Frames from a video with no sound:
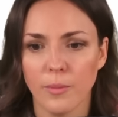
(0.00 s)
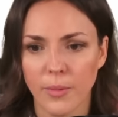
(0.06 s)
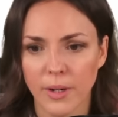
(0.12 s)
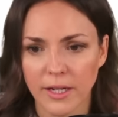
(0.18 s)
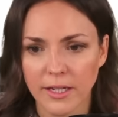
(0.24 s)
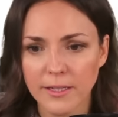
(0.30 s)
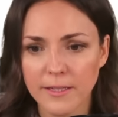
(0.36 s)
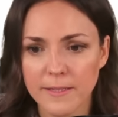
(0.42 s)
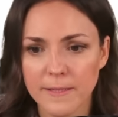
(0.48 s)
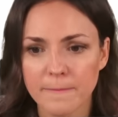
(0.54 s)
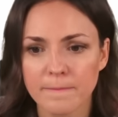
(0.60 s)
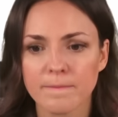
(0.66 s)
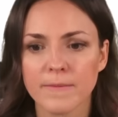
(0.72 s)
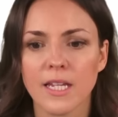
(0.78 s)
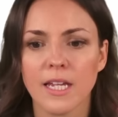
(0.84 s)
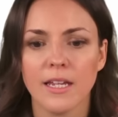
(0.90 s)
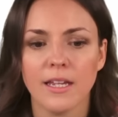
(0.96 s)
but
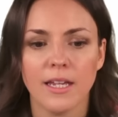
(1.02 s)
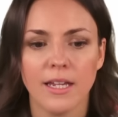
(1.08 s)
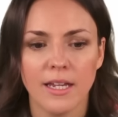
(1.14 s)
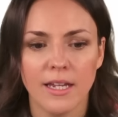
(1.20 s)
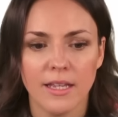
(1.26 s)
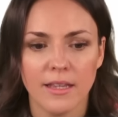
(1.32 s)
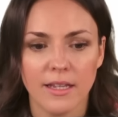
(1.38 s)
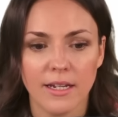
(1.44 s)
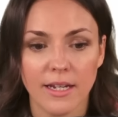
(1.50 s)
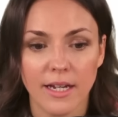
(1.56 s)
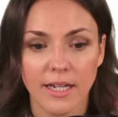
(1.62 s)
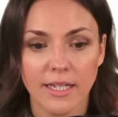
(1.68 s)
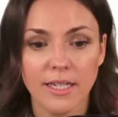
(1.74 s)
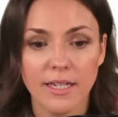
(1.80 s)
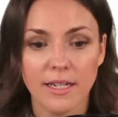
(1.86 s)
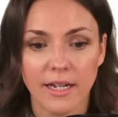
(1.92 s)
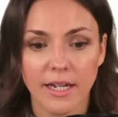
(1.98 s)
the
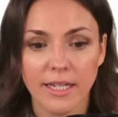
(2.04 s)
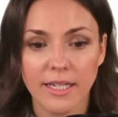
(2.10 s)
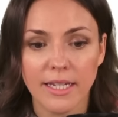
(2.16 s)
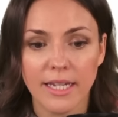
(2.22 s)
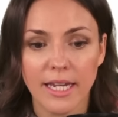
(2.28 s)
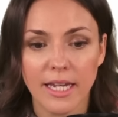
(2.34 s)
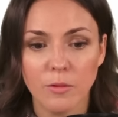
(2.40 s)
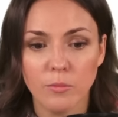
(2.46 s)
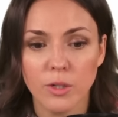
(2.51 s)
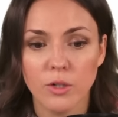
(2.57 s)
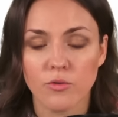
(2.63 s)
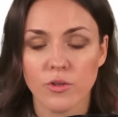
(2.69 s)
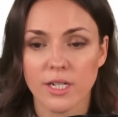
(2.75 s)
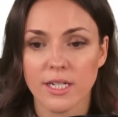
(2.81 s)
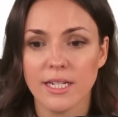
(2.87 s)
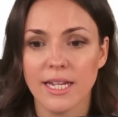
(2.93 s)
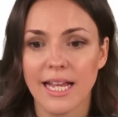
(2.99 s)
99 can be
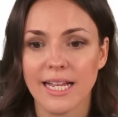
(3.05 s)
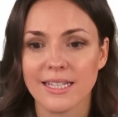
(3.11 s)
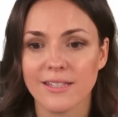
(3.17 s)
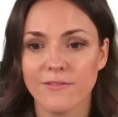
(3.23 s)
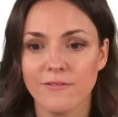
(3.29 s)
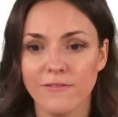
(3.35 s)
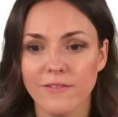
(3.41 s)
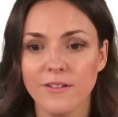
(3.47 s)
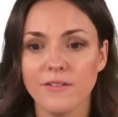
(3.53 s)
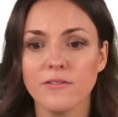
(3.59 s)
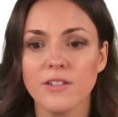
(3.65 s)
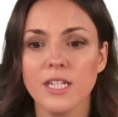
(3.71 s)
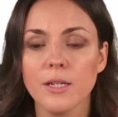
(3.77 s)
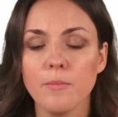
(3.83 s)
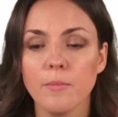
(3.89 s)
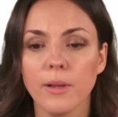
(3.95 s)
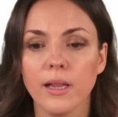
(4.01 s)
written as
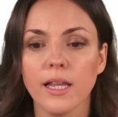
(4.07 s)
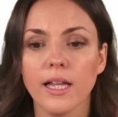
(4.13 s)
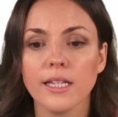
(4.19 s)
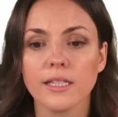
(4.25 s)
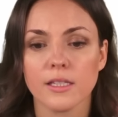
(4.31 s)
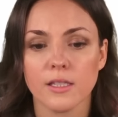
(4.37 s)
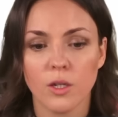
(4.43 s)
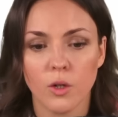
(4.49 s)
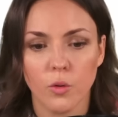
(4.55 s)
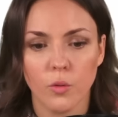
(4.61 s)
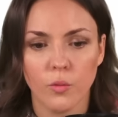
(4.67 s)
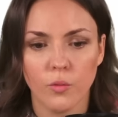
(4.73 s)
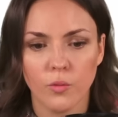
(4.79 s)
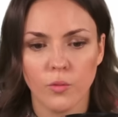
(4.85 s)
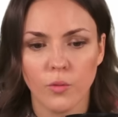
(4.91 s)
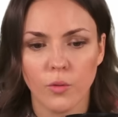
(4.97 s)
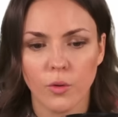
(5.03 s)
50 plus
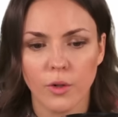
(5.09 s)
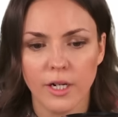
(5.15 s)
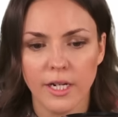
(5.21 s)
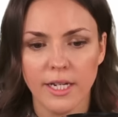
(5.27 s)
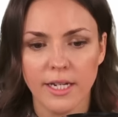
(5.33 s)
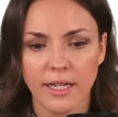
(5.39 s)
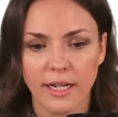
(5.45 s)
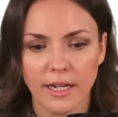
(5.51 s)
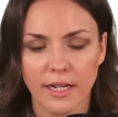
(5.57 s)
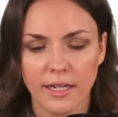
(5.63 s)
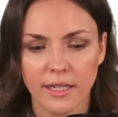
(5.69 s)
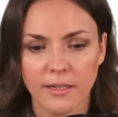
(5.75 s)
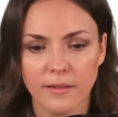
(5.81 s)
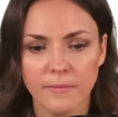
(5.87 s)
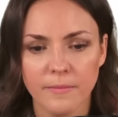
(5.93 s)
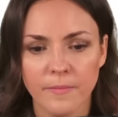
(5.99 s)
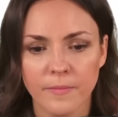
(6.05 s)

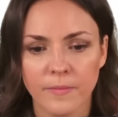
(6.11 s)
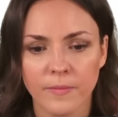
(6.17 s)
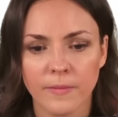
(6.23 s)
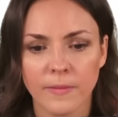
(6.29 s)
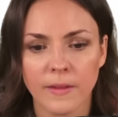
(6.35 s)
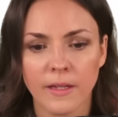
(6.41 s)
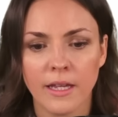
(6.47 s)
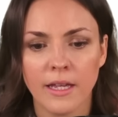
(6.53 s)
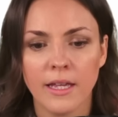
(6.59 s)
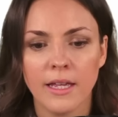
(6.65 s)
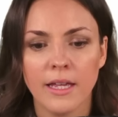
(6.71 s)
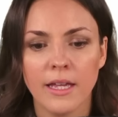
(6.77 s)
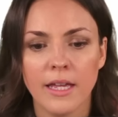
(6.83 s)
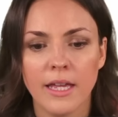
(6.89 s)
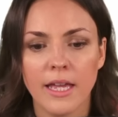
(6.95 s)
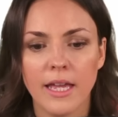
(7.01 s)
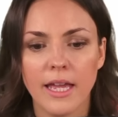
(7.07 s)
49,
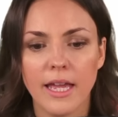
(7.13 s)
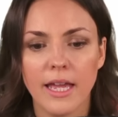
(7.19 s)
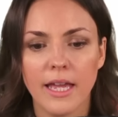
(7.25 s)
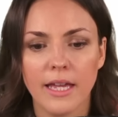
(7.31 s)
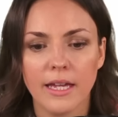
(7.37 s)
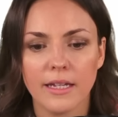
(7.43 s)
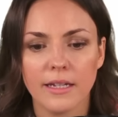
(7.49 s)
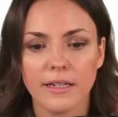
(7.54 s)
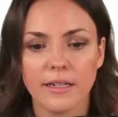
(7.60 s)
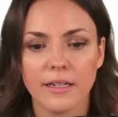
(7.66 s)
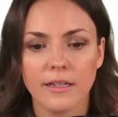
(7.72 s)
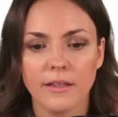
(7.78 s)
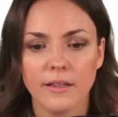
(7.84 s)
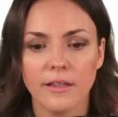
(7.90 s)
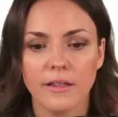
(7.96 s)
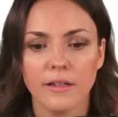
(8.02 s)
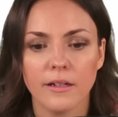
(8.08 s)
and
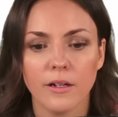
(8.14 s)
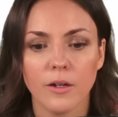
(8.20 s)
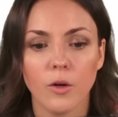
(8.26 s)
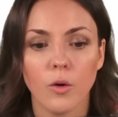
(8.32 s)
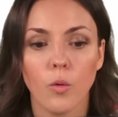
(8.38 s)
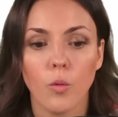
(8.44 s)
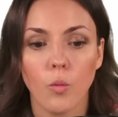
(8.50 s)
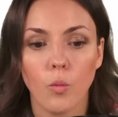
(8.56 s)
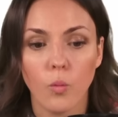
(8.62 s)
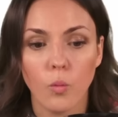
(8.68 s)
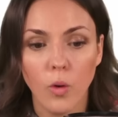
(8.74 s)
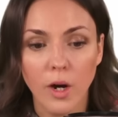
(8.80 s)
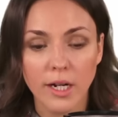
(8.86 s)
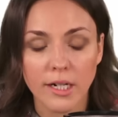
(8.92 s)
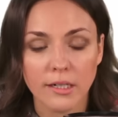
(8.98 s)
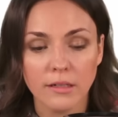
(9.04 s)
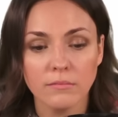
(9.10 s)
the
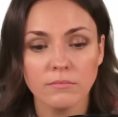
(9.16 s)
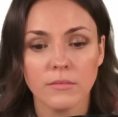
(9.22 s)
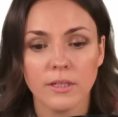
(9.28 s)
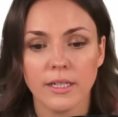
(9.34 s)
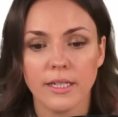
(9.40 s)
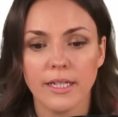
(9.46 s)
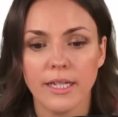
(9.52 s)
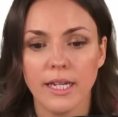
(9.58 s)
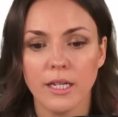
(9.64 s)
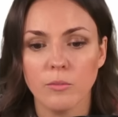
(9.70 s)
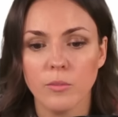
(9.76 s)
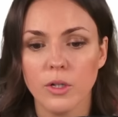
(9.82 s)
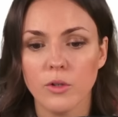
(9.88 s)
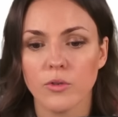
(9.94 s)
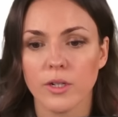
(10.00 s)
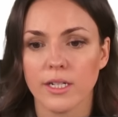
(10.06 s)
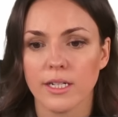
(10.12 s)
1 can
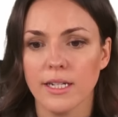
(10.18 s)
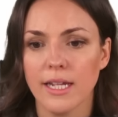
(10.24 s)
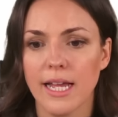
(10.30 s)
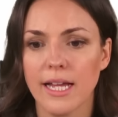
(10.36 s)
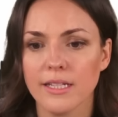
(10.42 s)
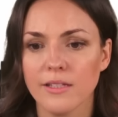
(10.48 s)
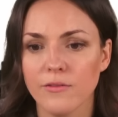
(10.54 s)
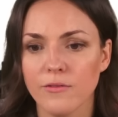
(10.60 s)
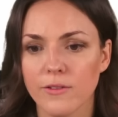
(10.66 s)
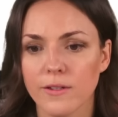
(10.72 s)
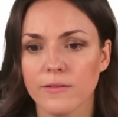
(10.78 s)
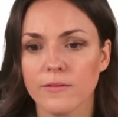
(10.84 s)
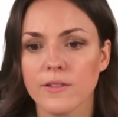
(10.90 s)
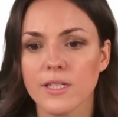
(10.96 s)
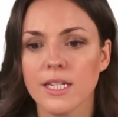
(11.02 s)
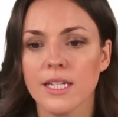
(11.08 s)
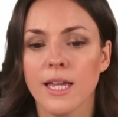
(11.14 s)
be written as
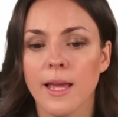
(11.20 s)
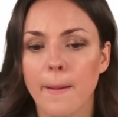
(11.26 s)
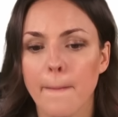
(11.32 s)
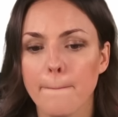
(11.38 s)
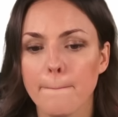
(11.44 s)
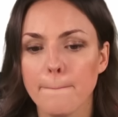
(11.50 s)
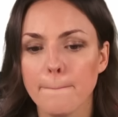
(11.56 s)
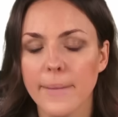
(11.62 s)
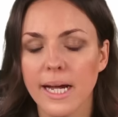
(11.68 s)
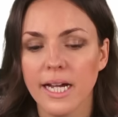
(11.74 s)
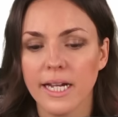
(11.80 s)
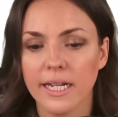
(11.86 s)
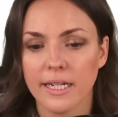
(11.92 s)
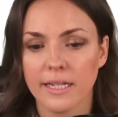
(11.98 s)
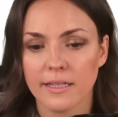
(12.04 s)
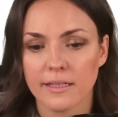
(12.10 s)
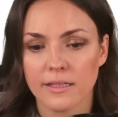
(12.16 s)
50
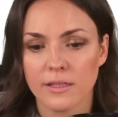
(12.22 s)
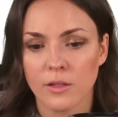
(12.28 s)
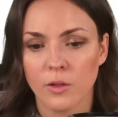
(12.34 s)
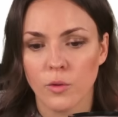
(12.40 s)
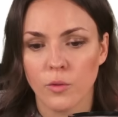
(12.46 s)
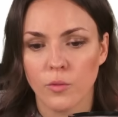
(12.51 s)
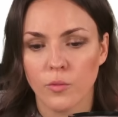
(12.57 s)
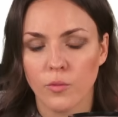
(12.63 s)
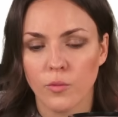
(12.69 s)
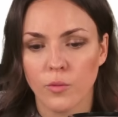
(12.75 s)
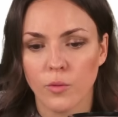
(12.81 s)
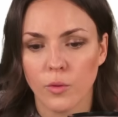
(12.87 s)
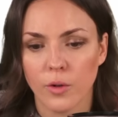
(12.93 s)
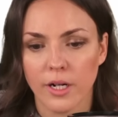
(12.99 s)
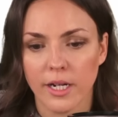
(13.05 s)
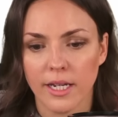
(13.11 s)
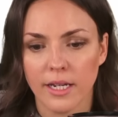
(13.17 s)
minus
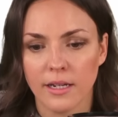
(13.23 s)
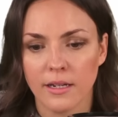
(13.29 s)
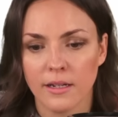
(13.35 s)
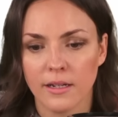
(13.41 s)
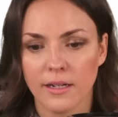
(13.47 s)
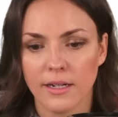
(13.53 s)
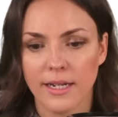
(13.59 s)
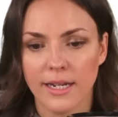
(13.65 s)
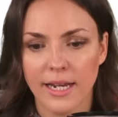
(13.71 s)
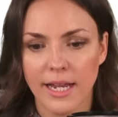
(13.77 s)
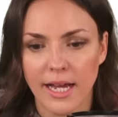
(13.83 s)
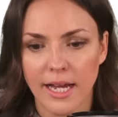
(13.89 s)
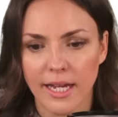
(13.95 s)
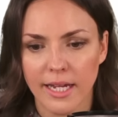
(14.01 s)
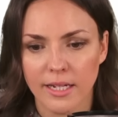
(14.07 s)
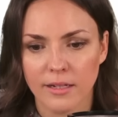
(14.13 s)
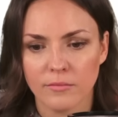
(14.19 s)

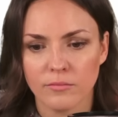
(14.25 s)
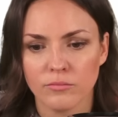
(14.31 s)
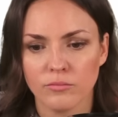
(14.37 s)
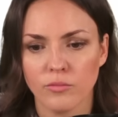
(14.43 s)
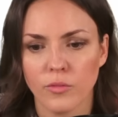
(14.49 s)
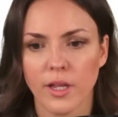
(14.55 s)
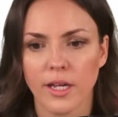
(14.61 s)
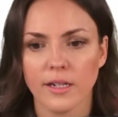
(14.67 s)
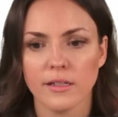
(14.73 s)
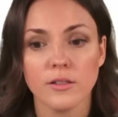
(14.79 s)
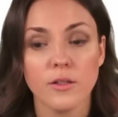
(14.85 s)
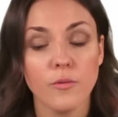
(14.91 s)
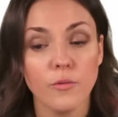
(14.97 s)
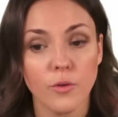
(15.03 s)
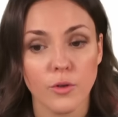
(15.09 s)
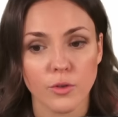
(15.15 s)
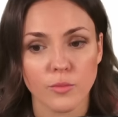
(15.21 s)
49. That is
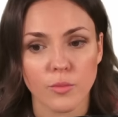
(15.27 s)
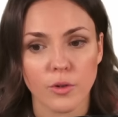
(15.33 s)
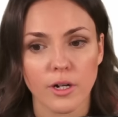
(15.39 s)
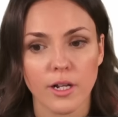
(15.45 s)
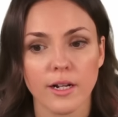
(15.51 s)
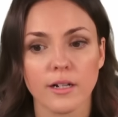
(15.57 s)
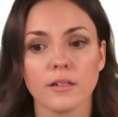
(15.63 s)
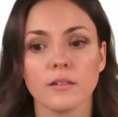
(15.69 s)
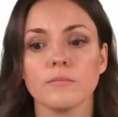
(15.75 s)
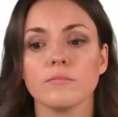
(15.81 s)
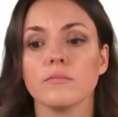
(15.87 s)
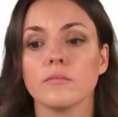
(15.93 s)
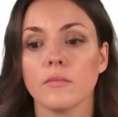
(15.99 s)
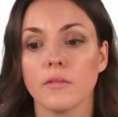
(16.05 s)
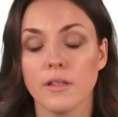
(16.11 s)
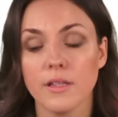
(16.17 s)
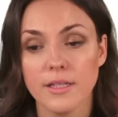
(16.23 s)
the first product.
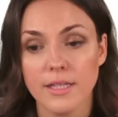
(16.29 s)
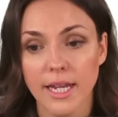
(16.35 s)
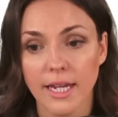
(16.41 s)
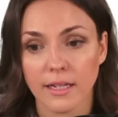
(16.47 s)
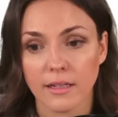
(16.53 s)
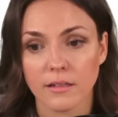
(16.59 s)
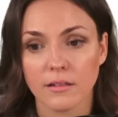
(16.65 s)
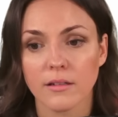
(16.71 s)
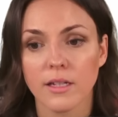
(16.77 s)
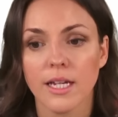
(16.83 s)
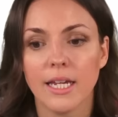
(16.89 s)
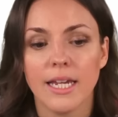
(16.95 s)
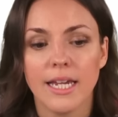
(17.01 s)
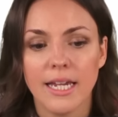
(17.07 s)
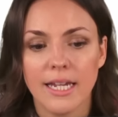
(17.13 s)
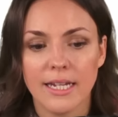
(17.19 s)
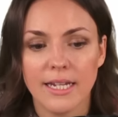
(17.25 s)
The second,
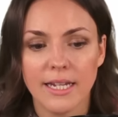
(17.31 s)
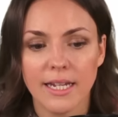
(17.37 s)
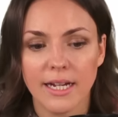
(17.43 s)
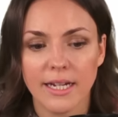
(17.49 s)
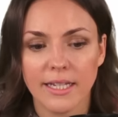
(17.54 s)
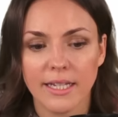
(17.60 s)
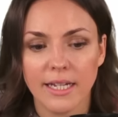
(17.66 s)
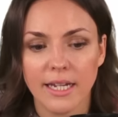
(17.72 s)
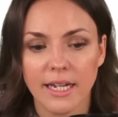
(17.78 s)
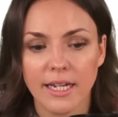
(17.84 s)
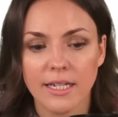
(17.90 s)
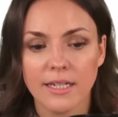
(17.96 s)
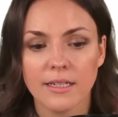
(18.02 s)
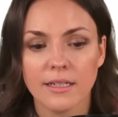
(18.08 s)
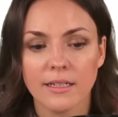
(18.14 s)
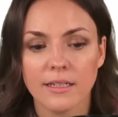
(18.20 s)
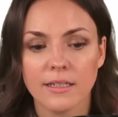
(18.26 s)

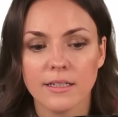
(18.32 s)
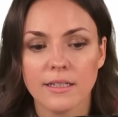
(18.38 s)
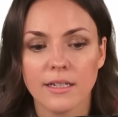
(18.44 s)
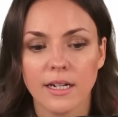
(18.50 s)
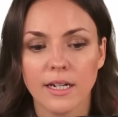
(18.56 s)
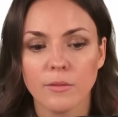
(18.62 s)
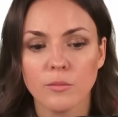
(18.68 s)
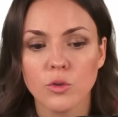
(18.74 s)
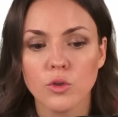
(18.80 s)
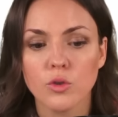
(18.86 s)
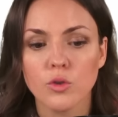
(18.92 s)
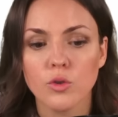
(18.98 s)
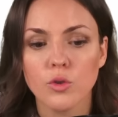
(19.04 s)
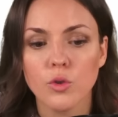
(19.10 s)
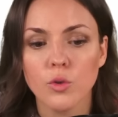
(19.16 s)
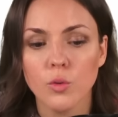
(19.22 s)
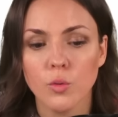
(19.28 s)
98 times
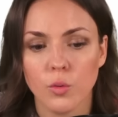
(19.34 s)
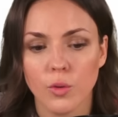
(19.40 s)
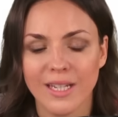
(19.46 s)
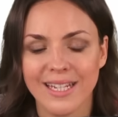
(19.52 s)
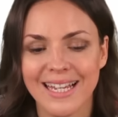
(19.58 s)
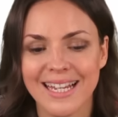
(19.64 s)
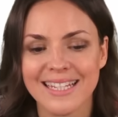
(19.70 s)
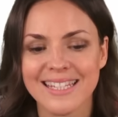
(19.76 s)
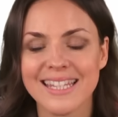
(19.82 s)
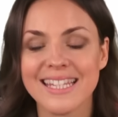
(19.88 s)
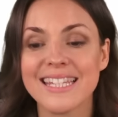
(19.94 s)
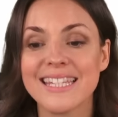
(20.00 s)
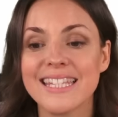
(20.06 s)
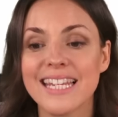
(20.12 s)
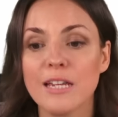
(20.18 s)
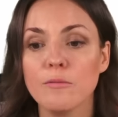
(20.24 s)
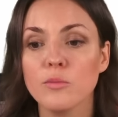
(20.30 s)
2. It has the
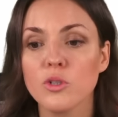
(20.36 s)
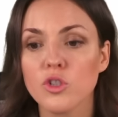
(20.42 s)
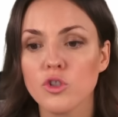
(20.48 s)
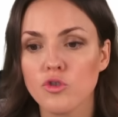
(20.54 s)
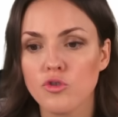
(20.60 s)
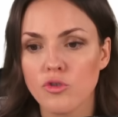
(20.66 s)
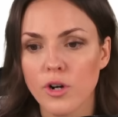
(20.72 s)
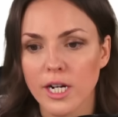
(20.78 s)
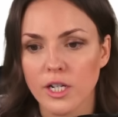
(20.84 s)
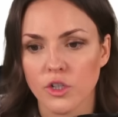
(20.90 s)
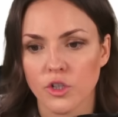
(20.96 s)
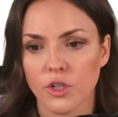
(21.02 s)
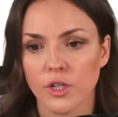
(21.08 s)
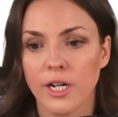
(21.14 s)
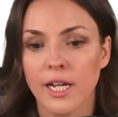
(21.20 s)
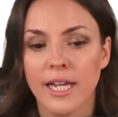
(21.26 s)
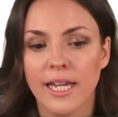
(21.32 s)
same structure.